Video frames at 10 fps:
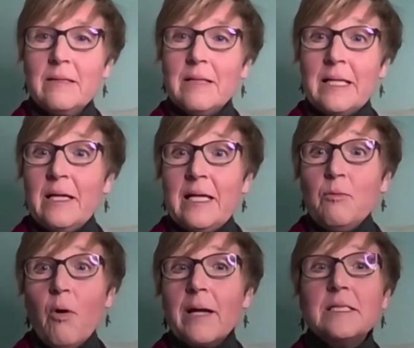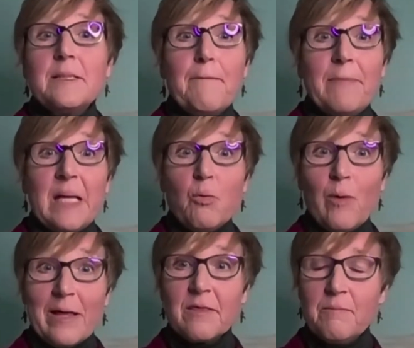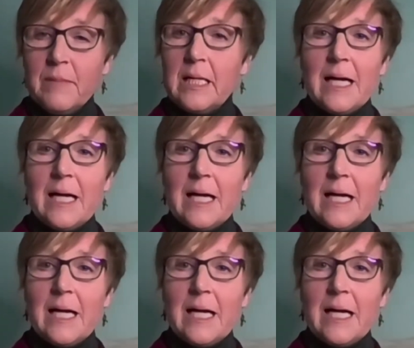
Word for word: but he he wanted to be with me.